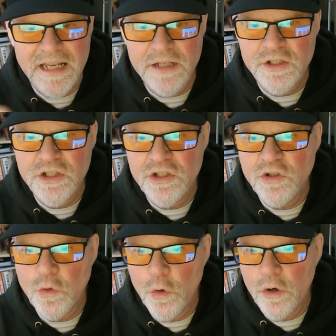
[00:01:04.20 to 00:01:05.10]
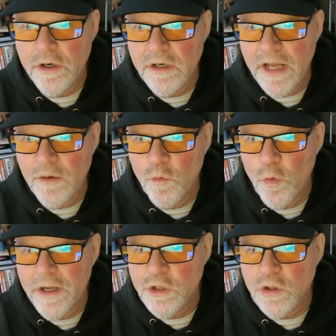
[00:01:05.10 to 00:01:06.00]
is stored and
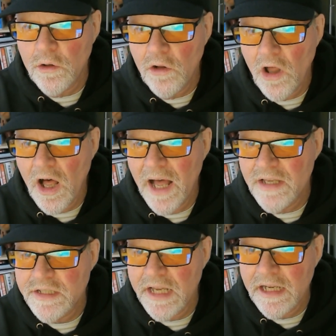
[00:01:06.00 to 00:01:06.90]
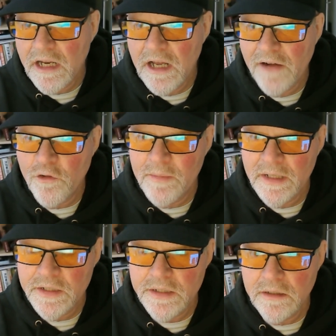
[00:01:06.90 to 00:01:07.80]
which laws and
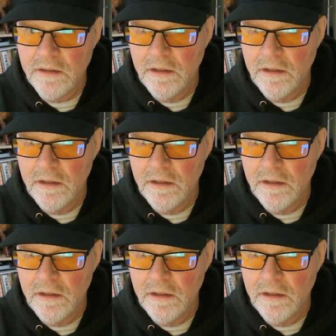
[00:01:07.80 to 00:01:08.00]
governments